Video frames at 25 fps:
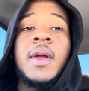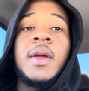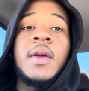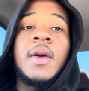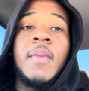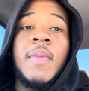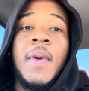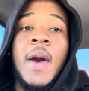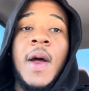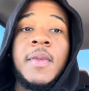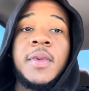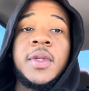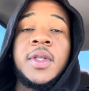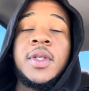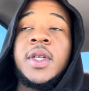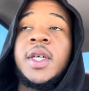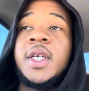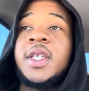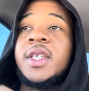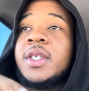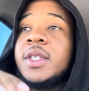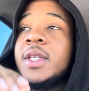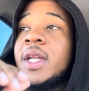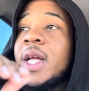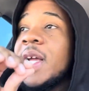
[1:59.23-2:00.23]
I promise you, cause
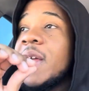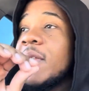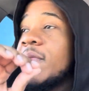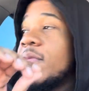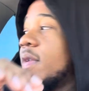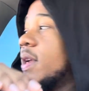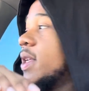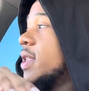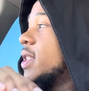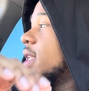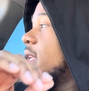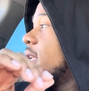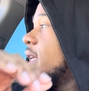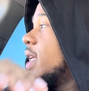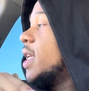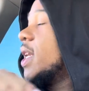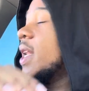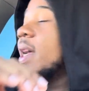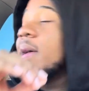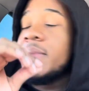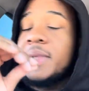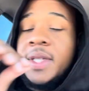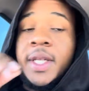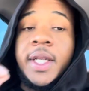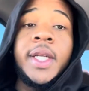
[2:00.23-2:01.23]
there's like events leading
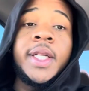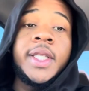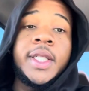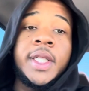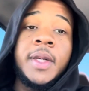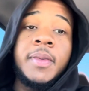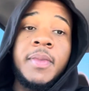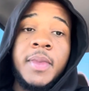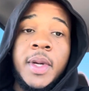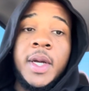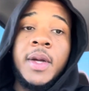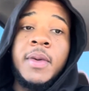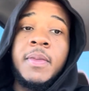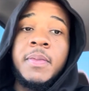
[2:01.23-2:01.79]
up to this shit, man.